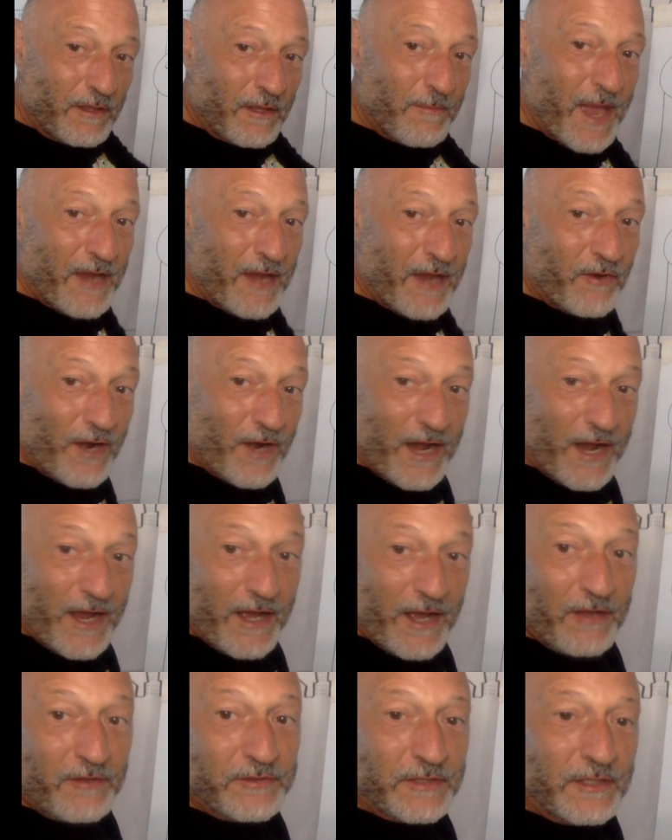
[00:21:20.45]
the
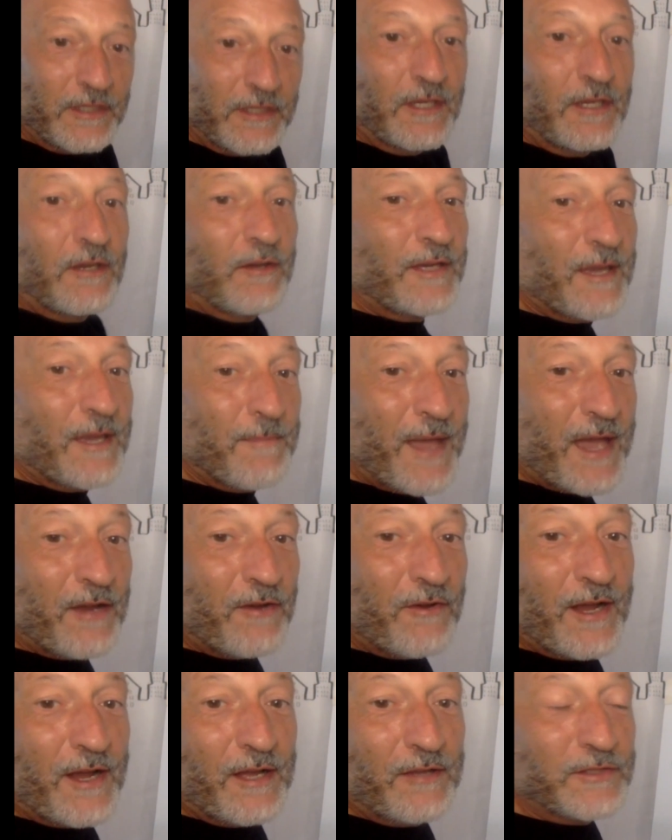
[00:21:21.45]
background. Okay,
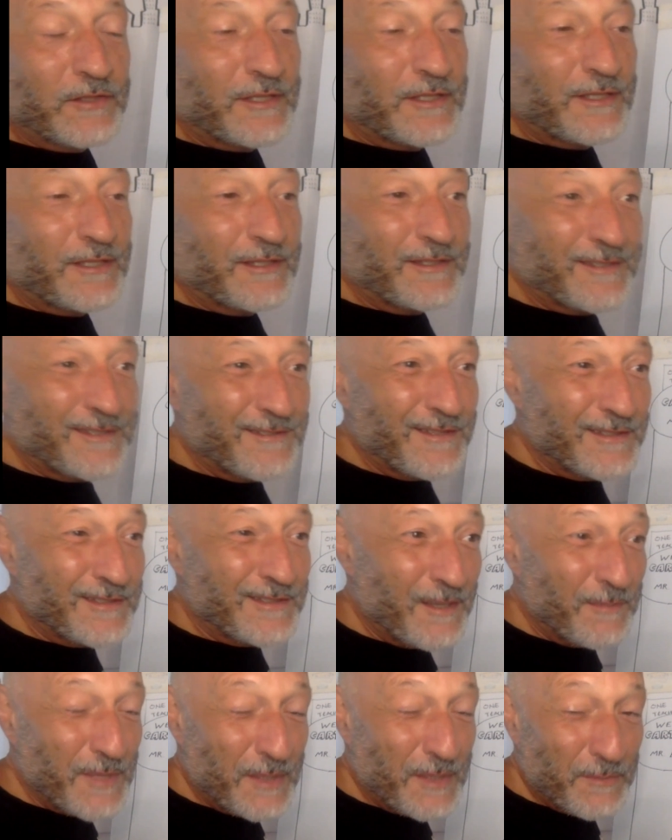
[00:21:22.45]
background is
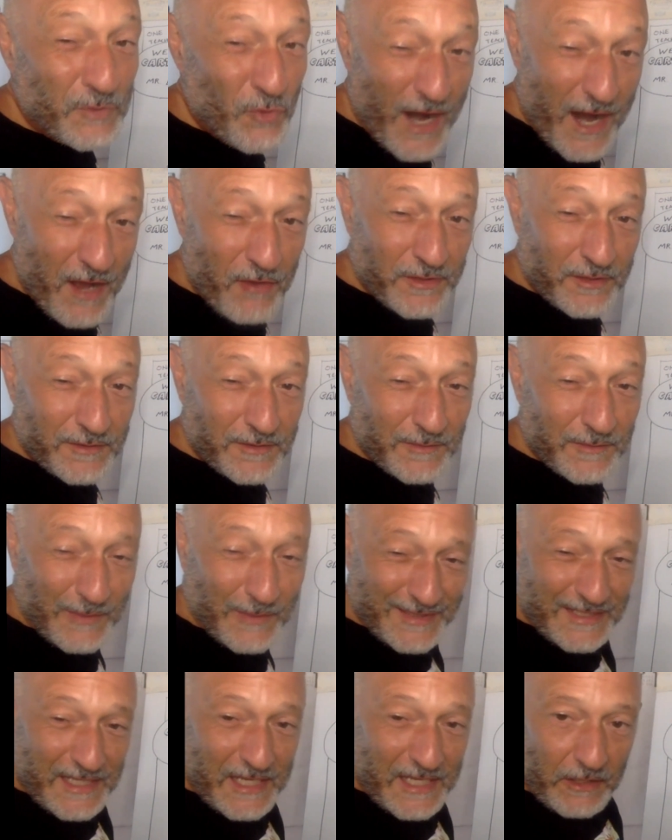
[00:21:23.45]
sometimes ground,
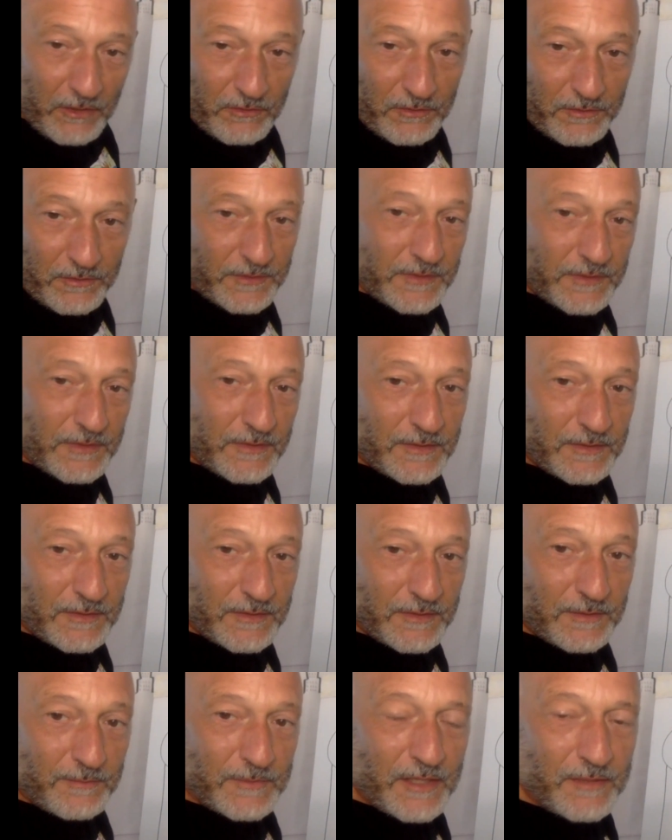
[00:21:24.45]
sometimes it's hills,
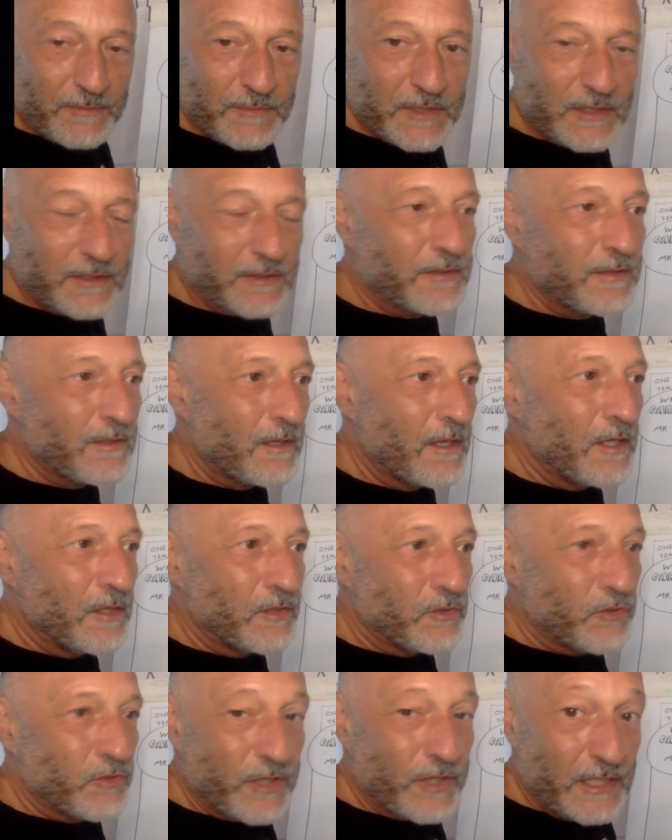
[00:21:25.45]
sometimes it's
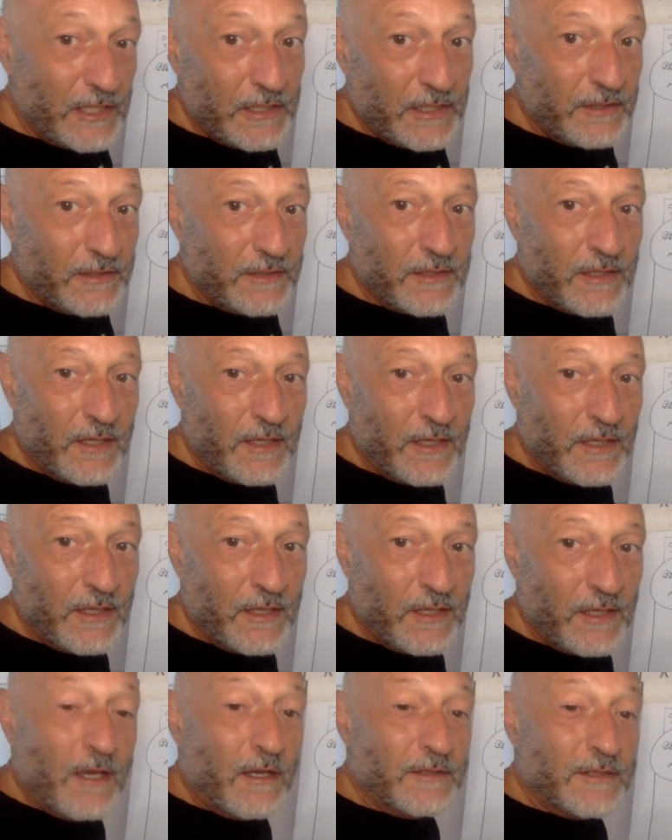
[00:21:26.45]
trees,
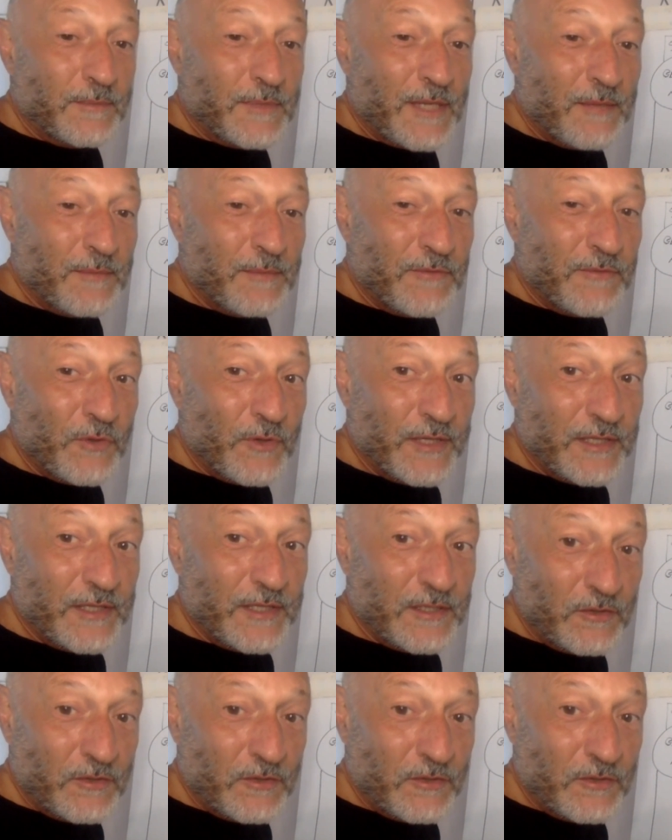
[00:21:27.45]
and sometimes if you're